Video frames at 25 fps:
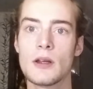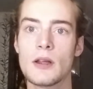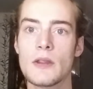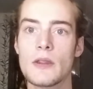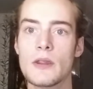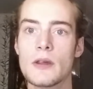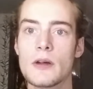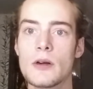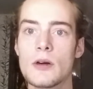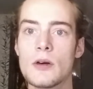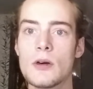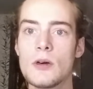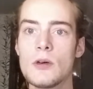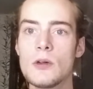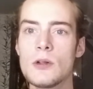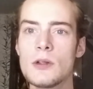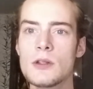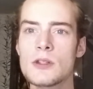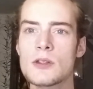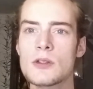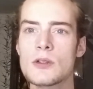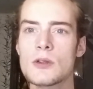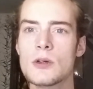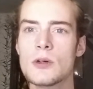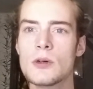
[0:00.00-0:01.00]
And there
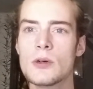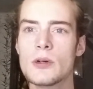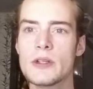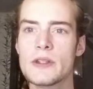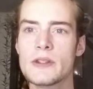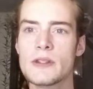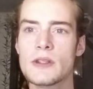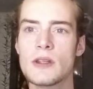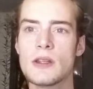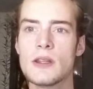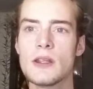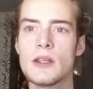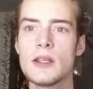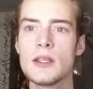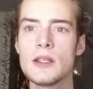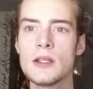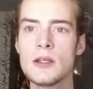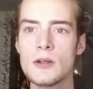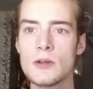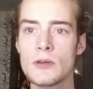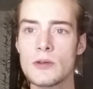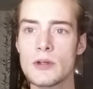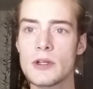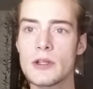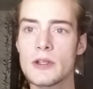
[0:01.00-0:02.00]
also is an
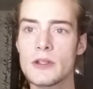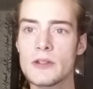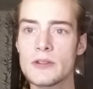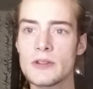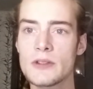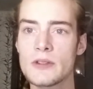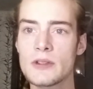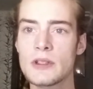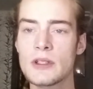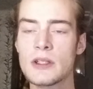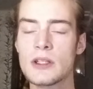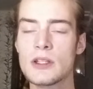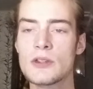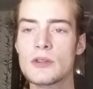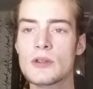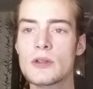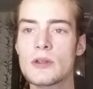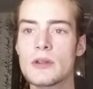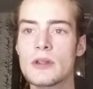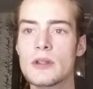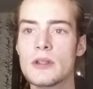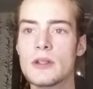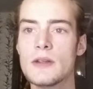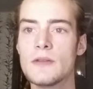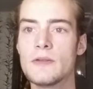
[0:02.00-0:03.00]
increase
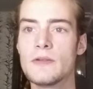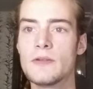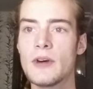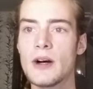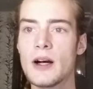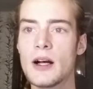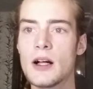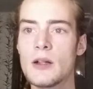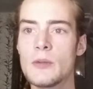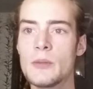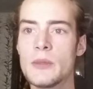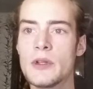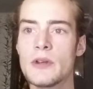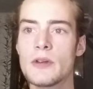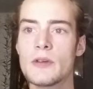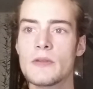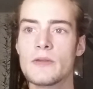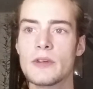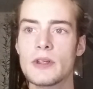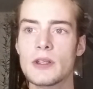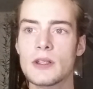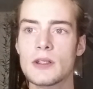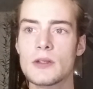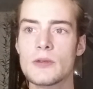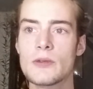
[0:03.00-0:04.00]
to the defilement
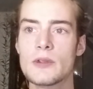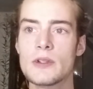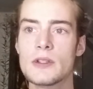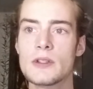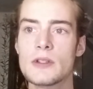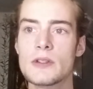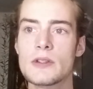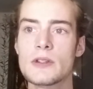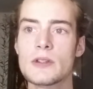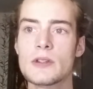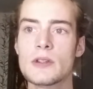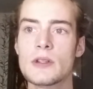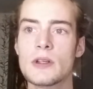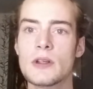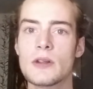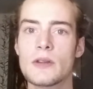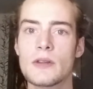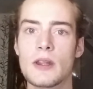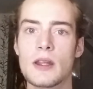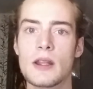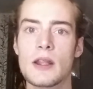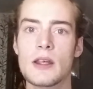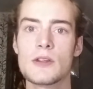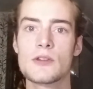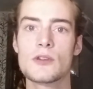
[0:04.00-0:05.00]
of ignorance
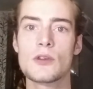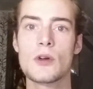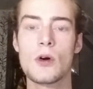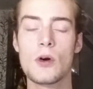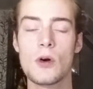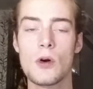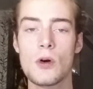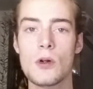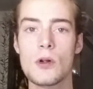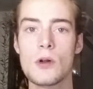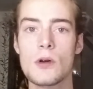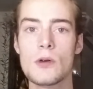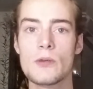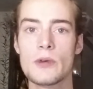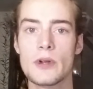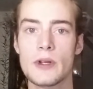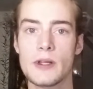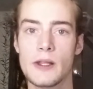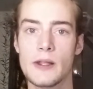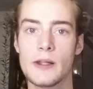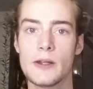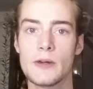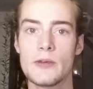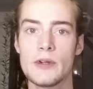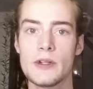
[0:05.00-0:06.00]
that has
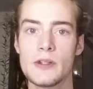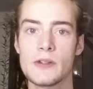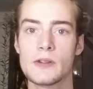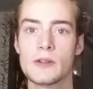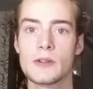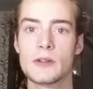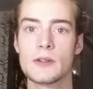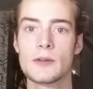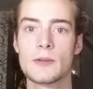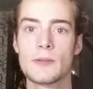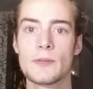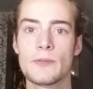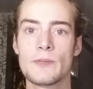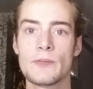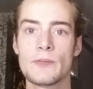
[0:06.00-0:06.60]
already arisen.